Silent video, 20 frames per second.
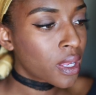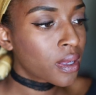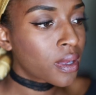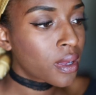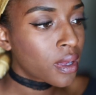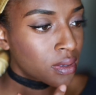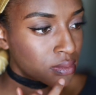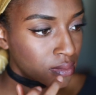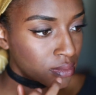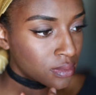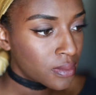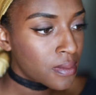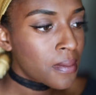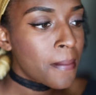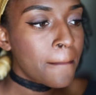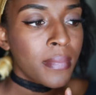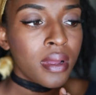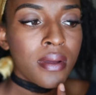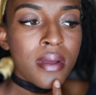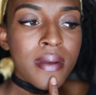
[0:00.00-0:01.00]
and put
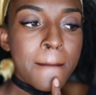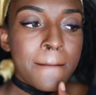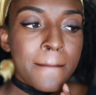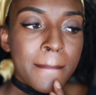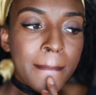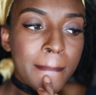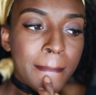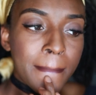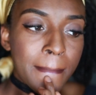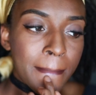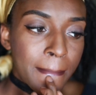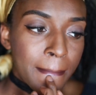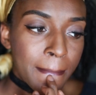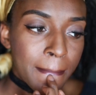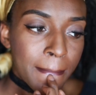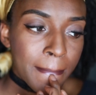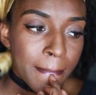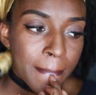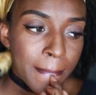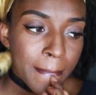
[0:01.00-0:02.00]
that all over my
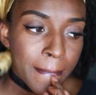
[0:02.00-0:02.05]
lips.